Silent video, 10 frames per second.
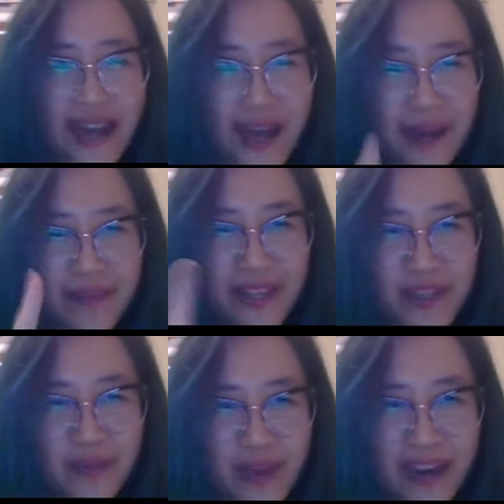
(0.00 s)
In
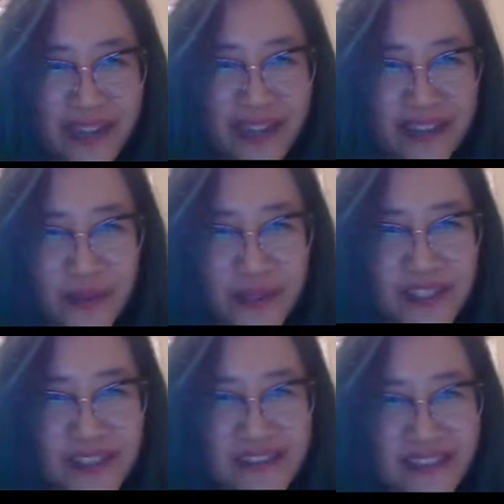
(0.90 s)
your background, I think you can
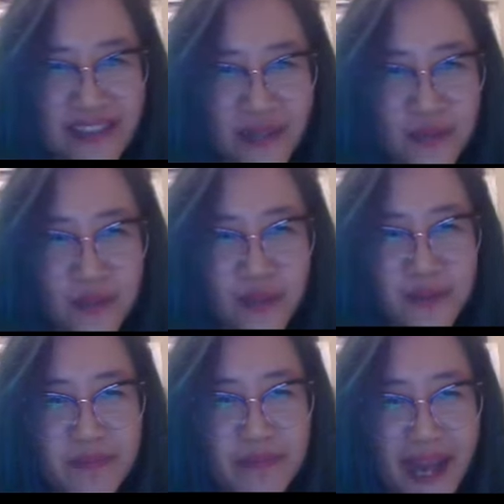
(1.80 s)
just see a world
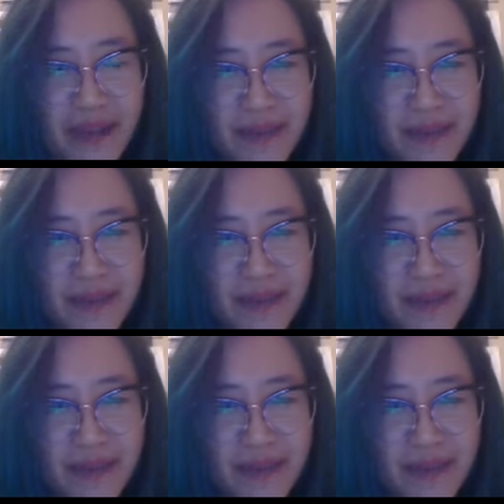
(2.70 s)
map.